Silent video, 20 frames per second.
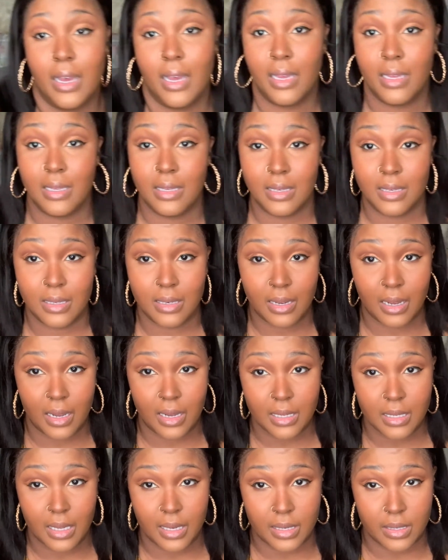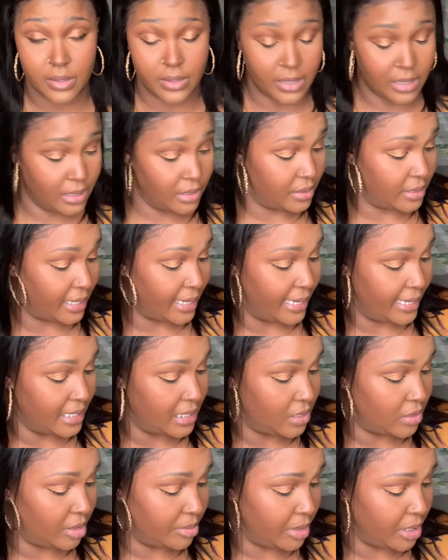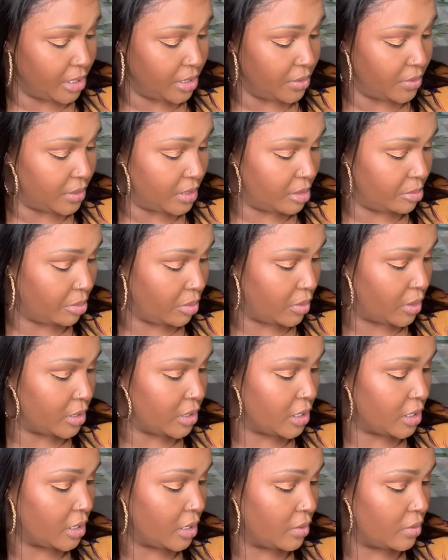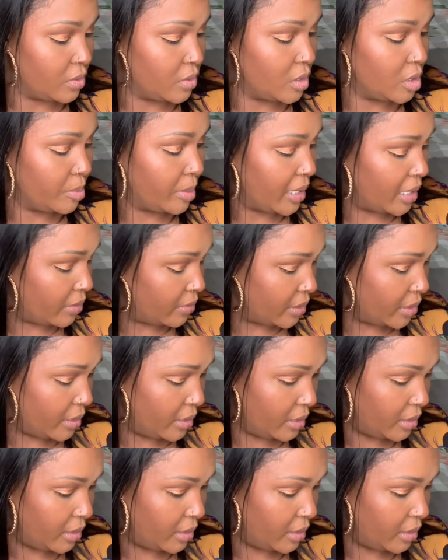high-end highlighter either, guys, so I'm going to use the Born to Glow loose powder.